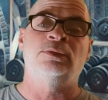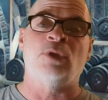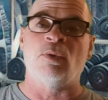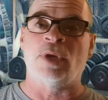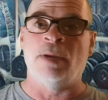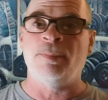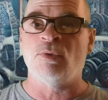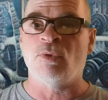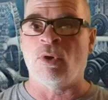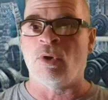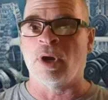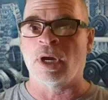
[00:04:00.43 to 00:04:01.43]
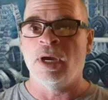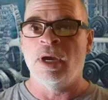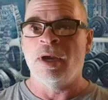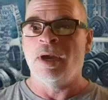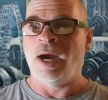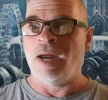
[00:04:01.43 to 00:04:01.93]
don't get me wrong,
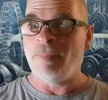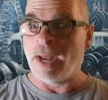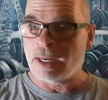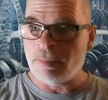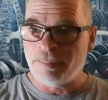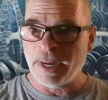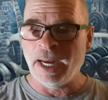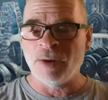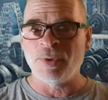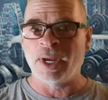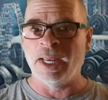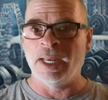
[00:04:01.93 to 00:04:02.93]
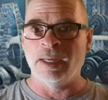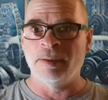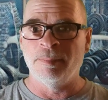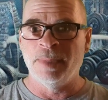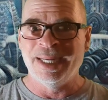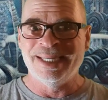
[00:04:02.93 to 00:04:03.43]
I'm not comparing him